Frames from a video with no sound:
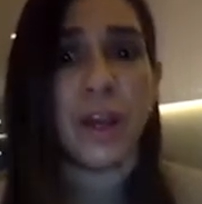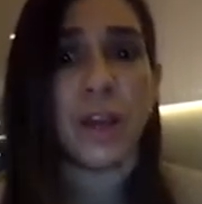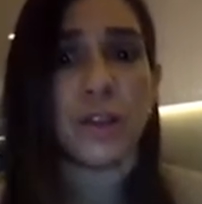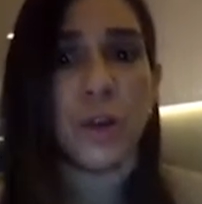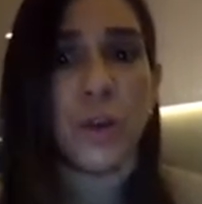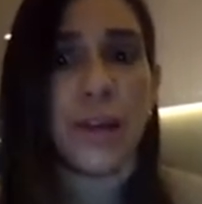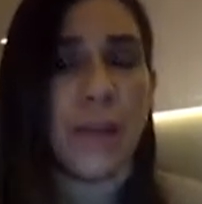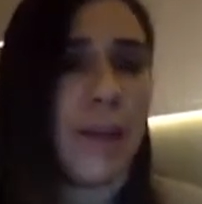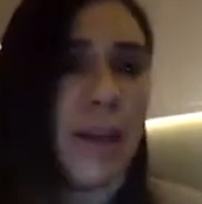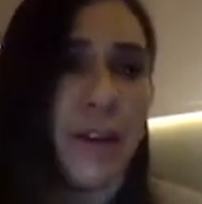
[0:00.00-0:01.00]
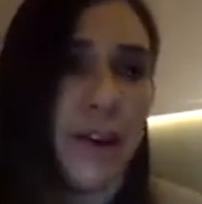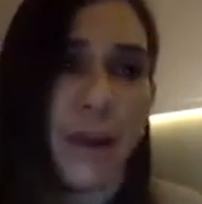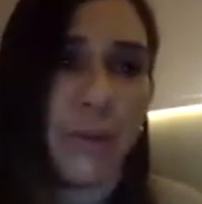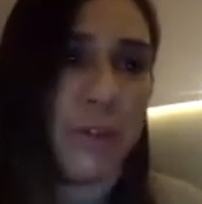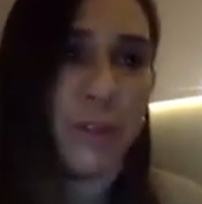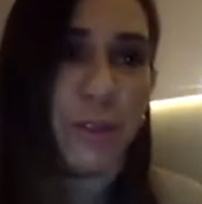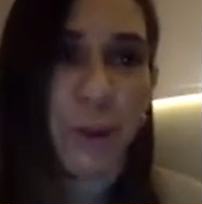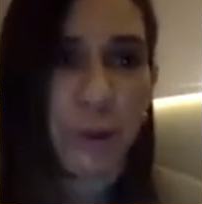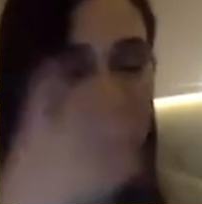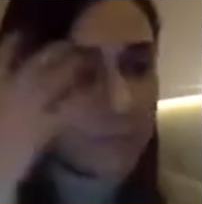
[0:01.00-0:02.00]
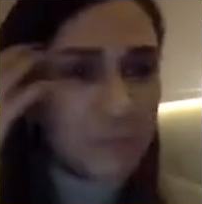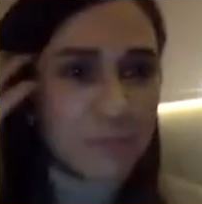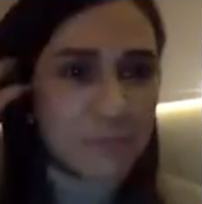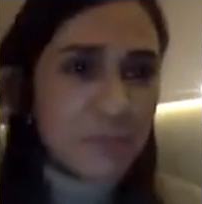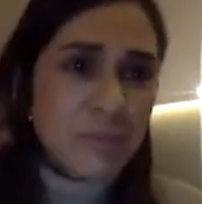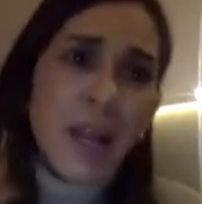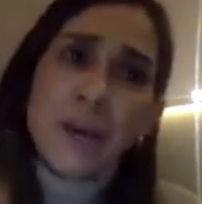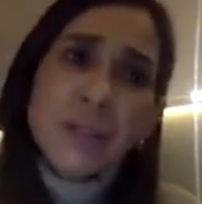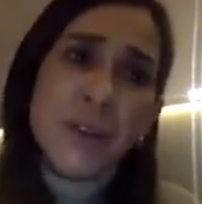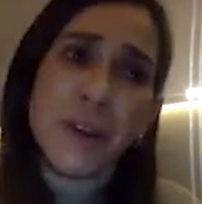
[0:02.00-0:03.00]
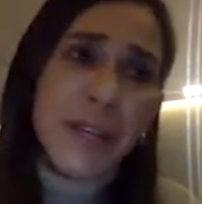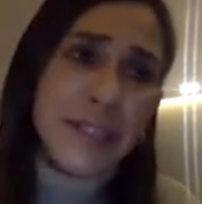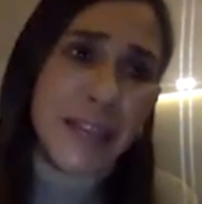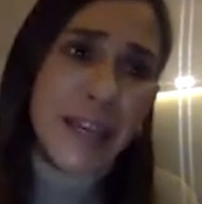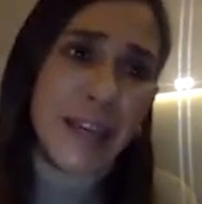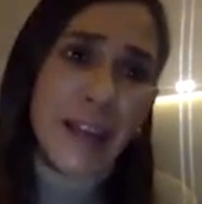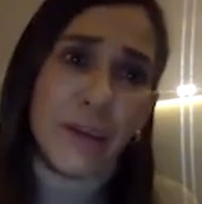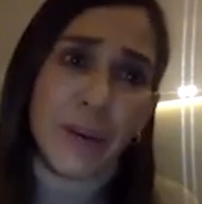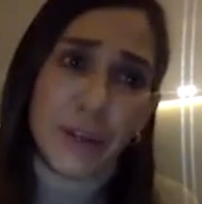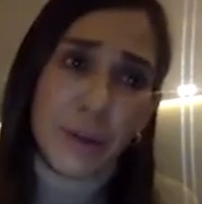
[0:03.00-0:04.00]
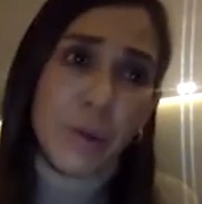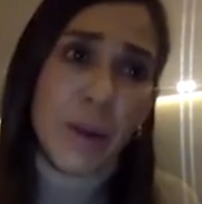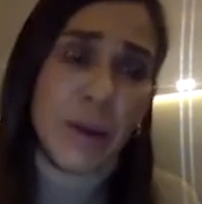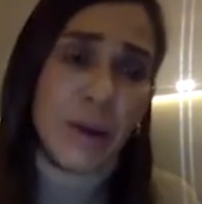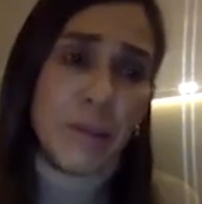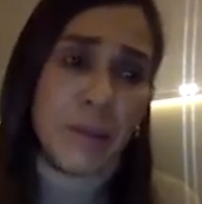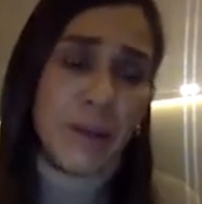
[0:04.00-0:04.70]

So when I met her, I was, I was very excited. I already knew about her,